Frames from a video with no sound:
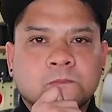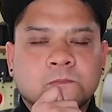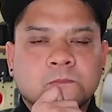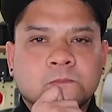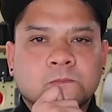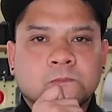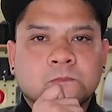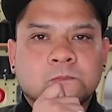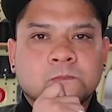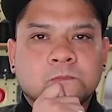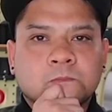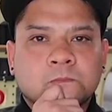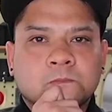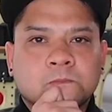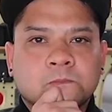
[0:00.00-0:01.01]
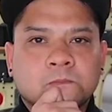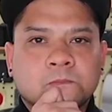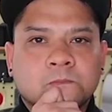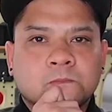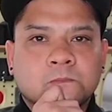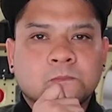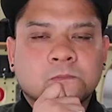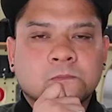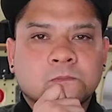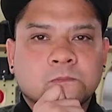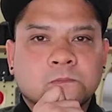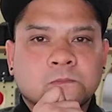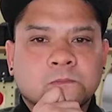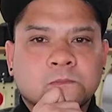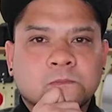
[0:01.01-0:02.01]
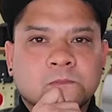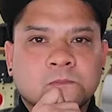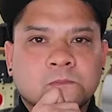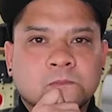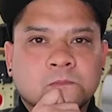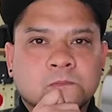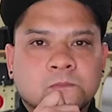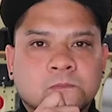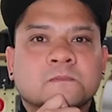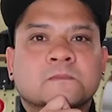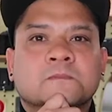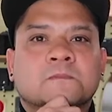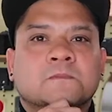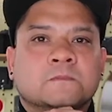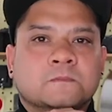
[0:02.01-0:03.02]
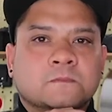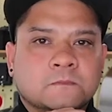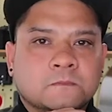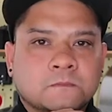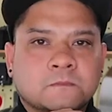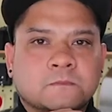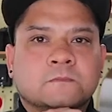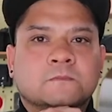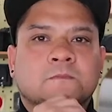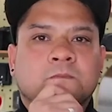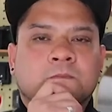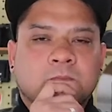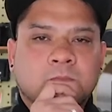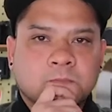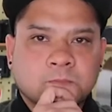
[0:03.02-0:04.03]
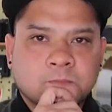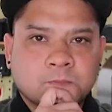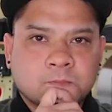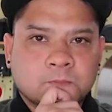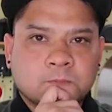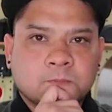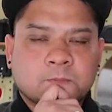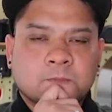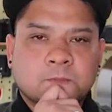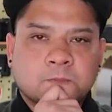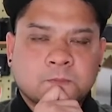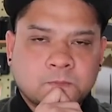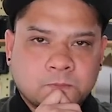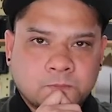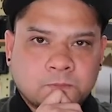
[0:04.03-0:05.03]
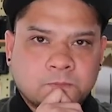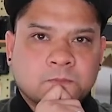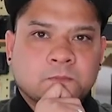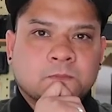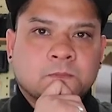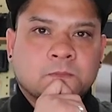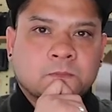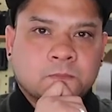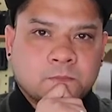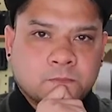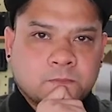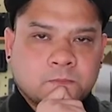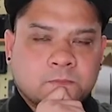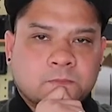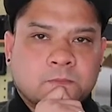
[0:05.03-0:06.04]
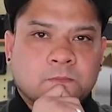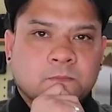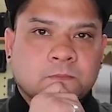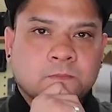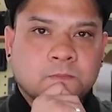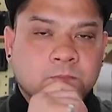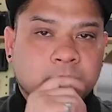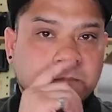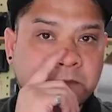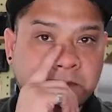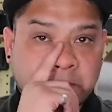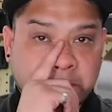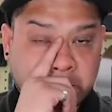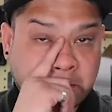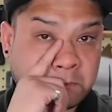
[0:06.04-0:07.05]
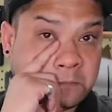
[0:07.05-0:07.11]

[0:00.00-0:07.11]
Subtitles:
The person shown says nothing.